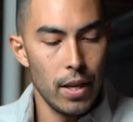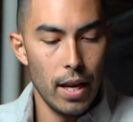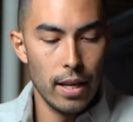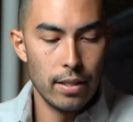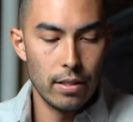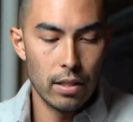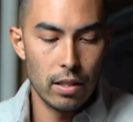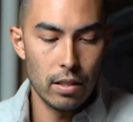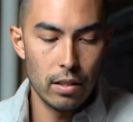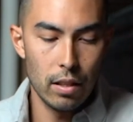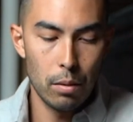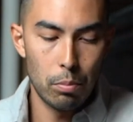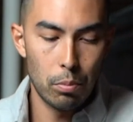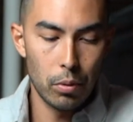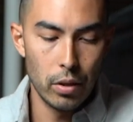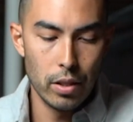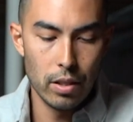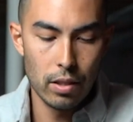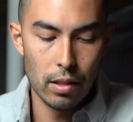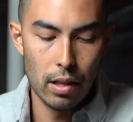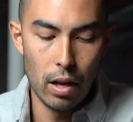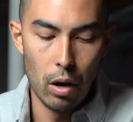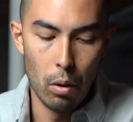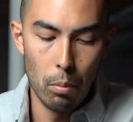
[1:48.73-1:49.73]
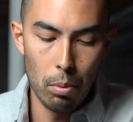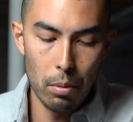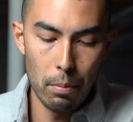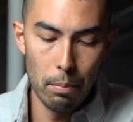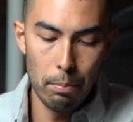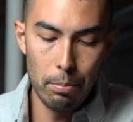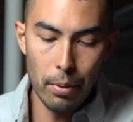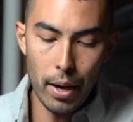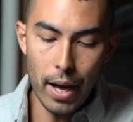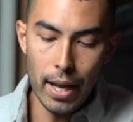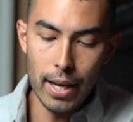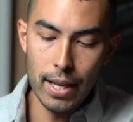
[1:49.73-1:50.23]
It's a slippery slope.
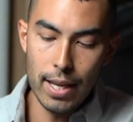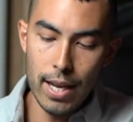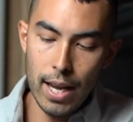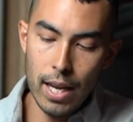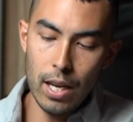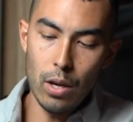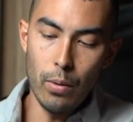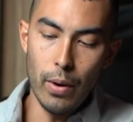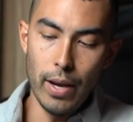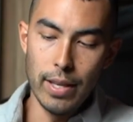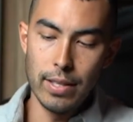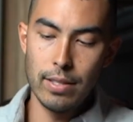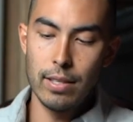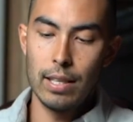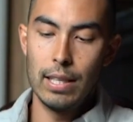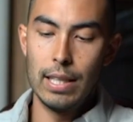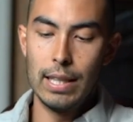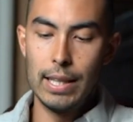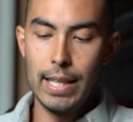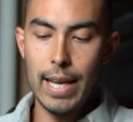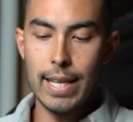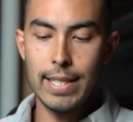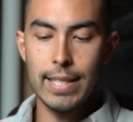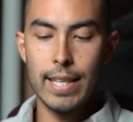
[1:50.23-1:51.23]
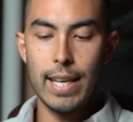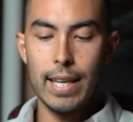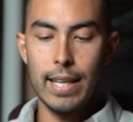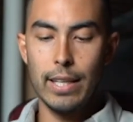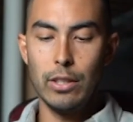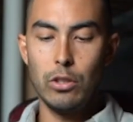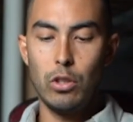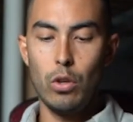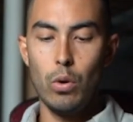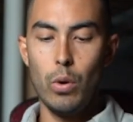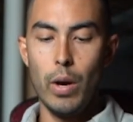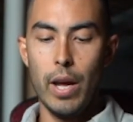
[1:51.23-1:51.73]
But anyways, let's get
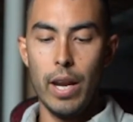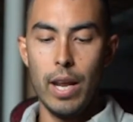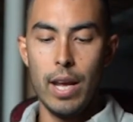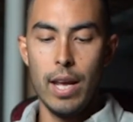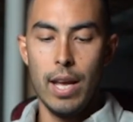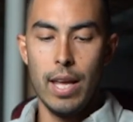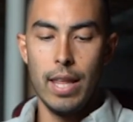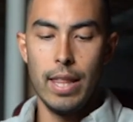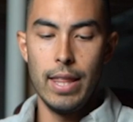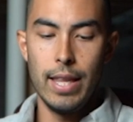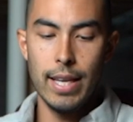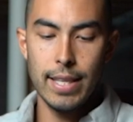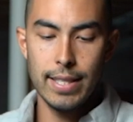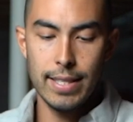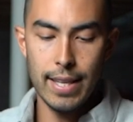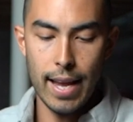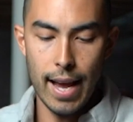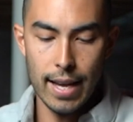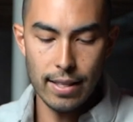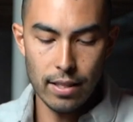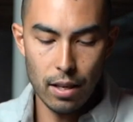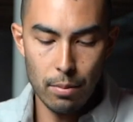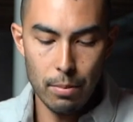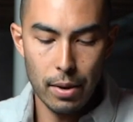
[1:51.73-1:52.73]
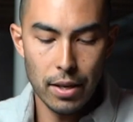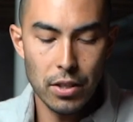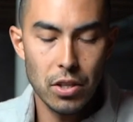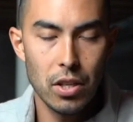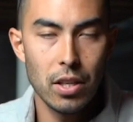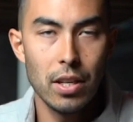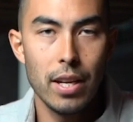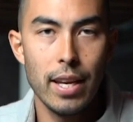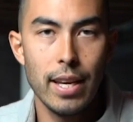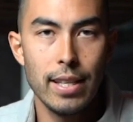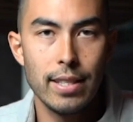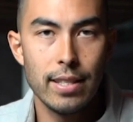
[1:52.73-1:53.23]
into it. This, as I
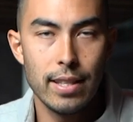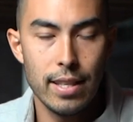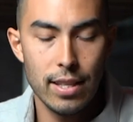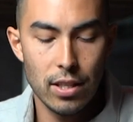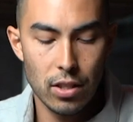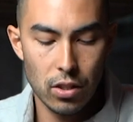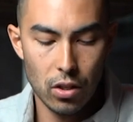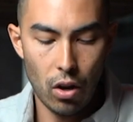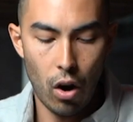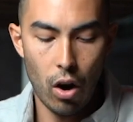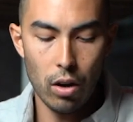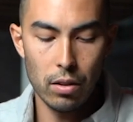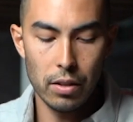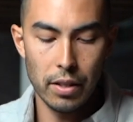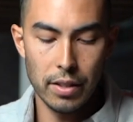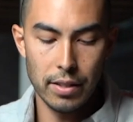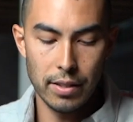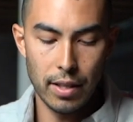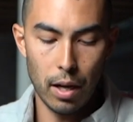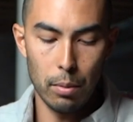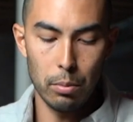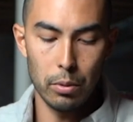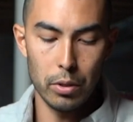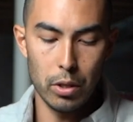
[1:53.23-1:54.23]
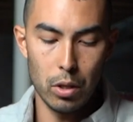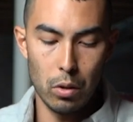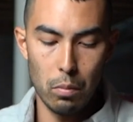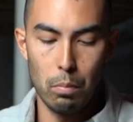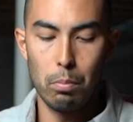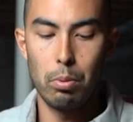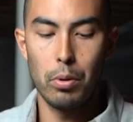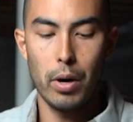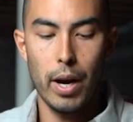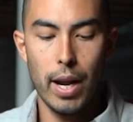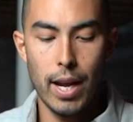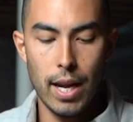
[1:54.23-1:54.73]
mentioned, is the Scarlet W
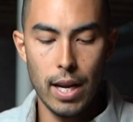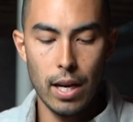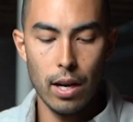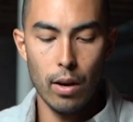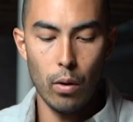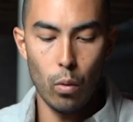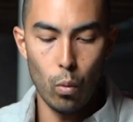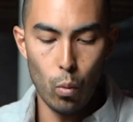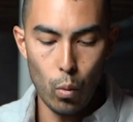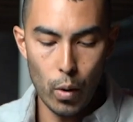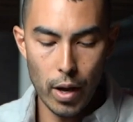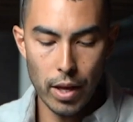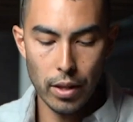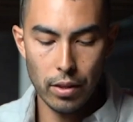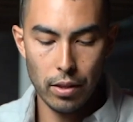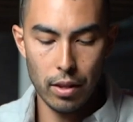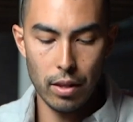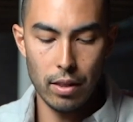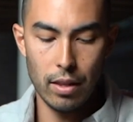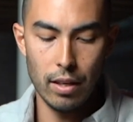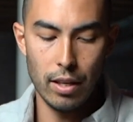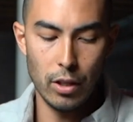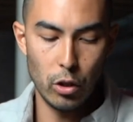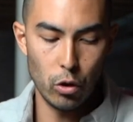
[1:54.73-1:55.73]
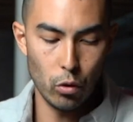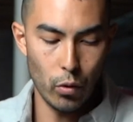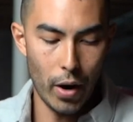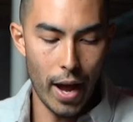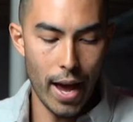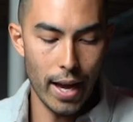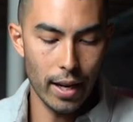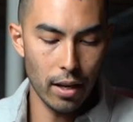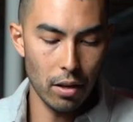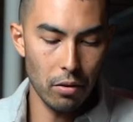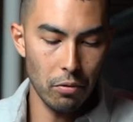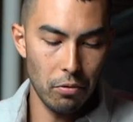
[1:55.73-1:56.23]
brain with the
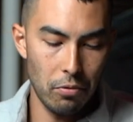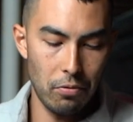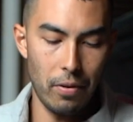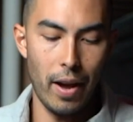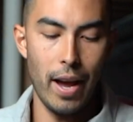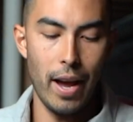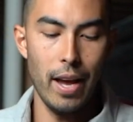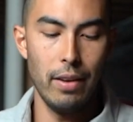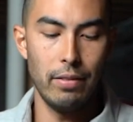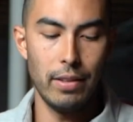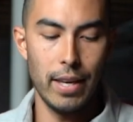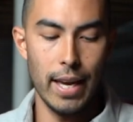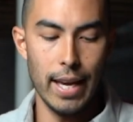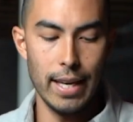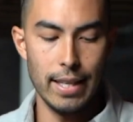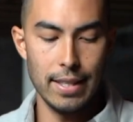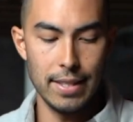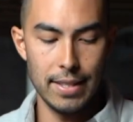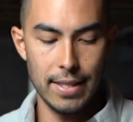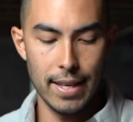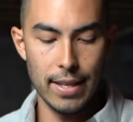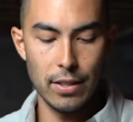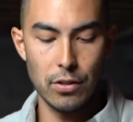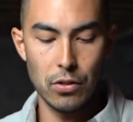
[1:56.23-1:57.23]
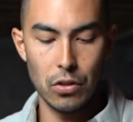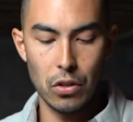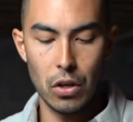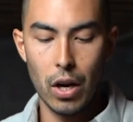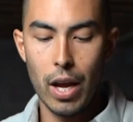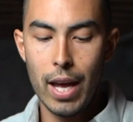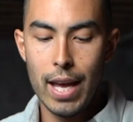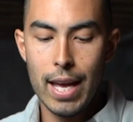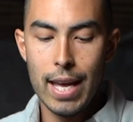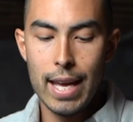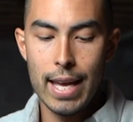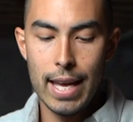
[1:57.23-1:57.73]
Dragon five K sensor
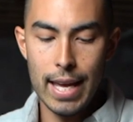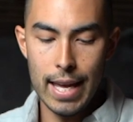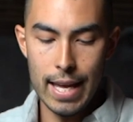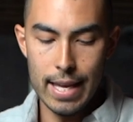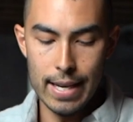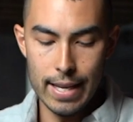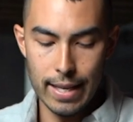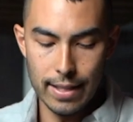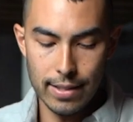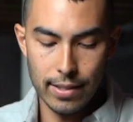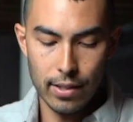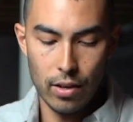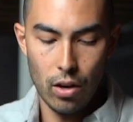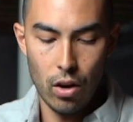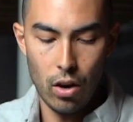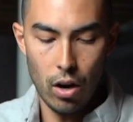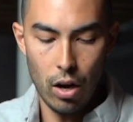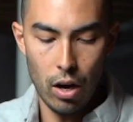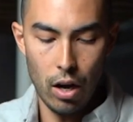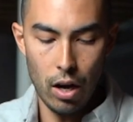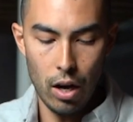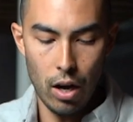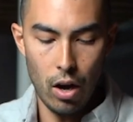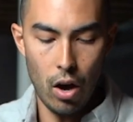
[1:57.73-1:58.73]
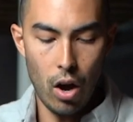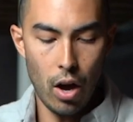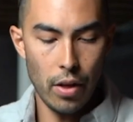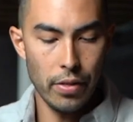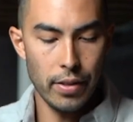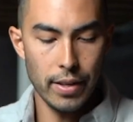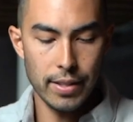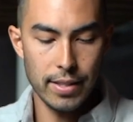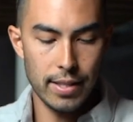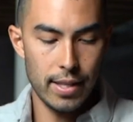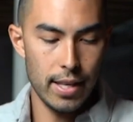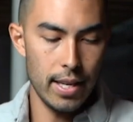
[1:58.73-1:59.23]
in it. Uh, on
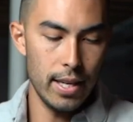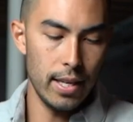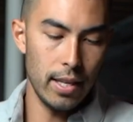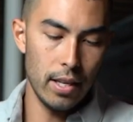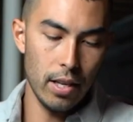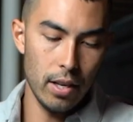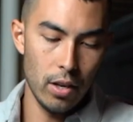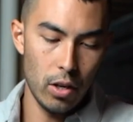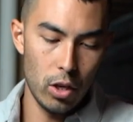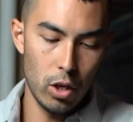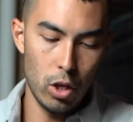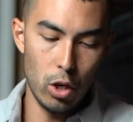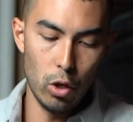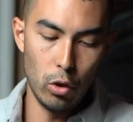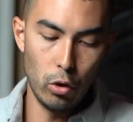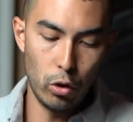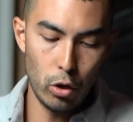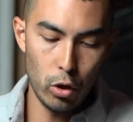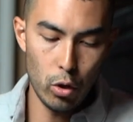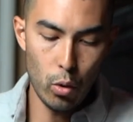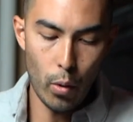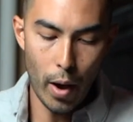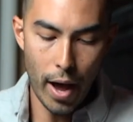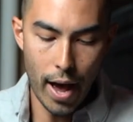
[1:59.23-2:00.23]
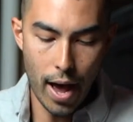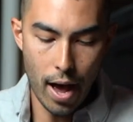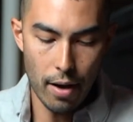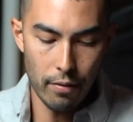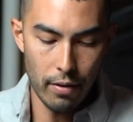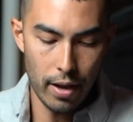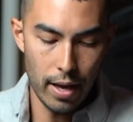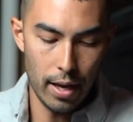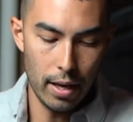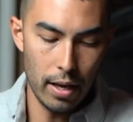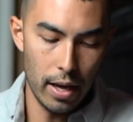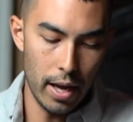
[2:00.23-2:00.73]
this thing, you do have
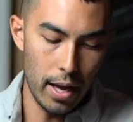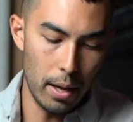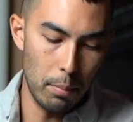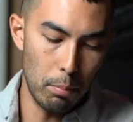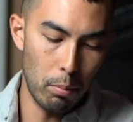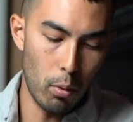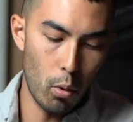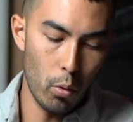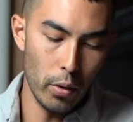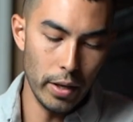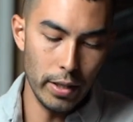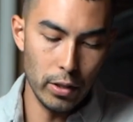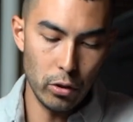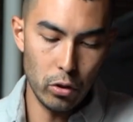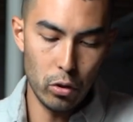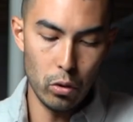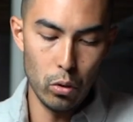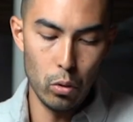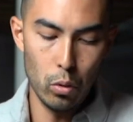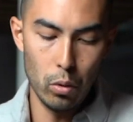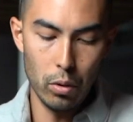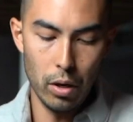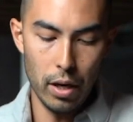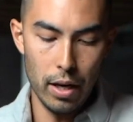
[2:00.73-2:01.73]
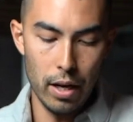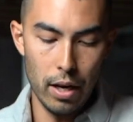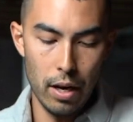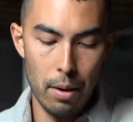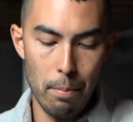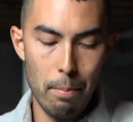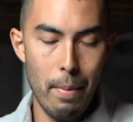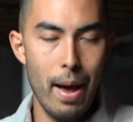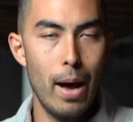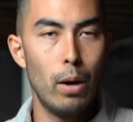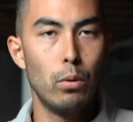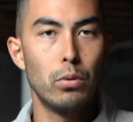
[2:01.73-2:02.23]
a, a point to uh,
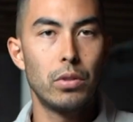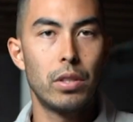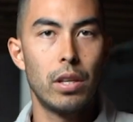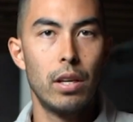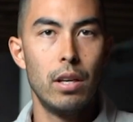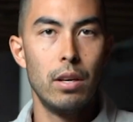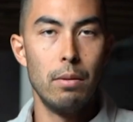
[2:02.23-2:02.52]
mount